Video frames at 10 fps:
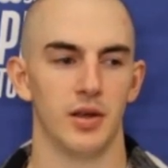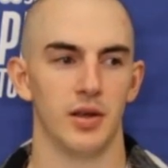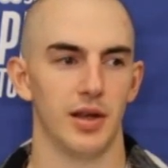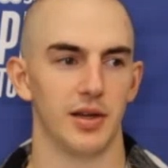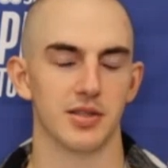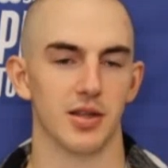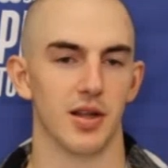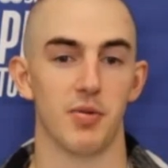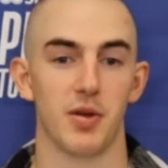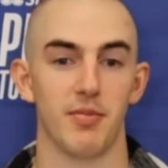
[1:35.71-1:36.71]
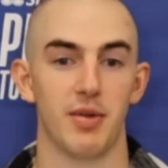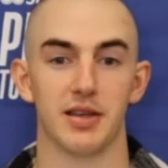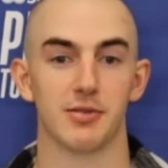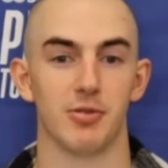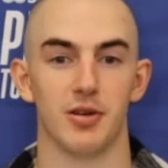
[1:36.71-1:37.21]
Just love playing
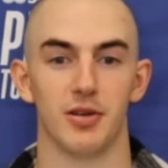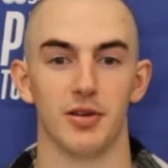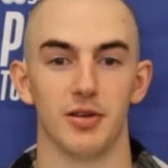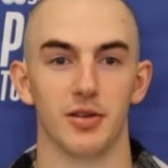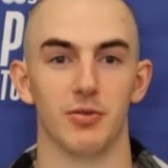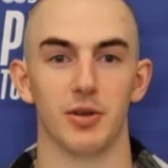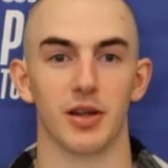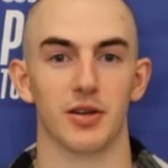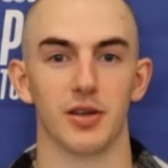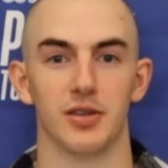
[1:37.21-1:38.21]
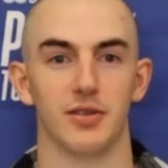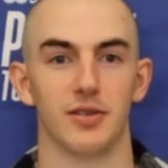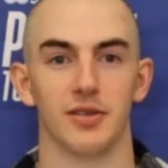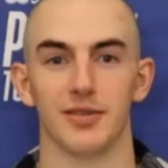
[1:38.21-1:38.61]
basketball. We got a good